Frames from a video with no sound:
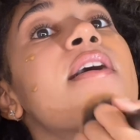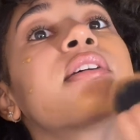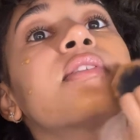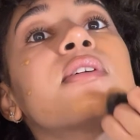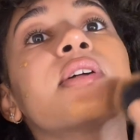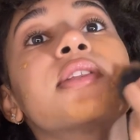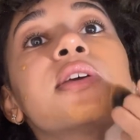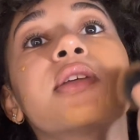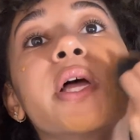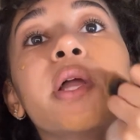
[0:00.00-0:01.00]
So go like
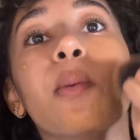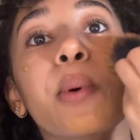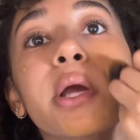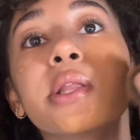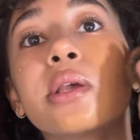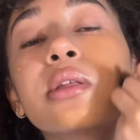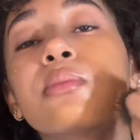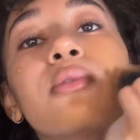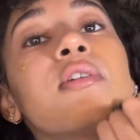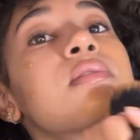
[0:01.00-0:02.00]
this, and I'll bring this
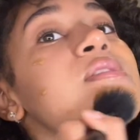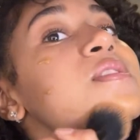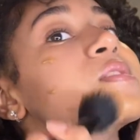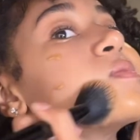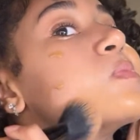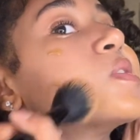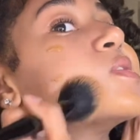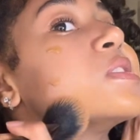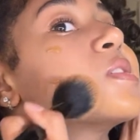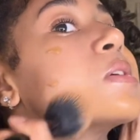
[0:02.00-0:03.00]
more around to my
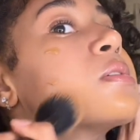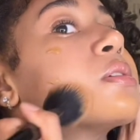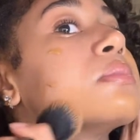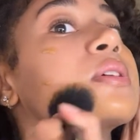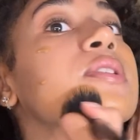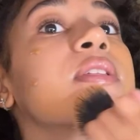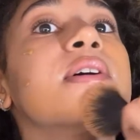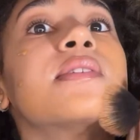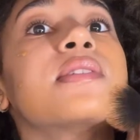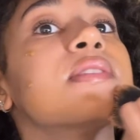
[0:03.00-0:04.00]
cheek area because I
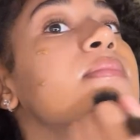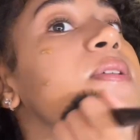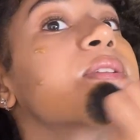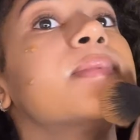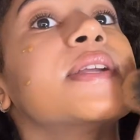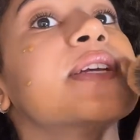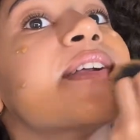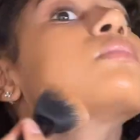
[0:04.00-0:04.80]
don't need that much on my chin.